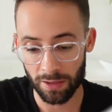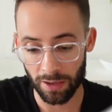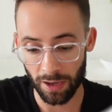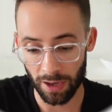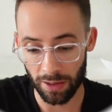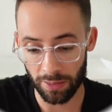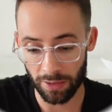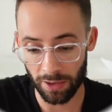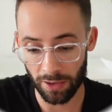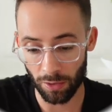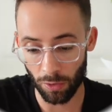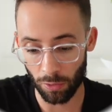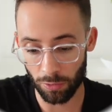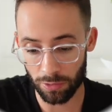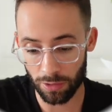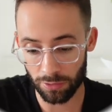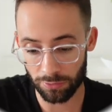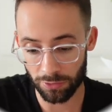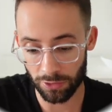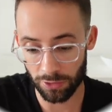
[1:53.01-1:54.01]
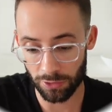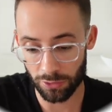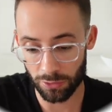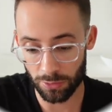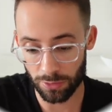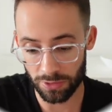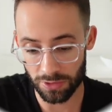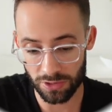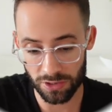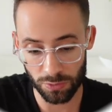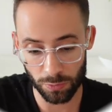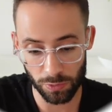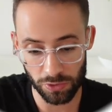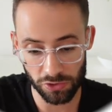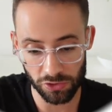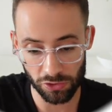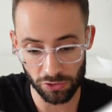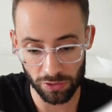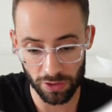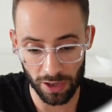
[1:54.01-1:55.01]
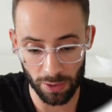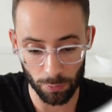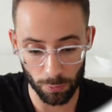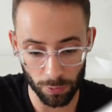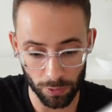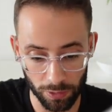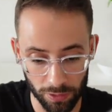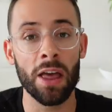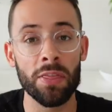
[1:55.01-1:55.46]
and then all you have to do is switch your network,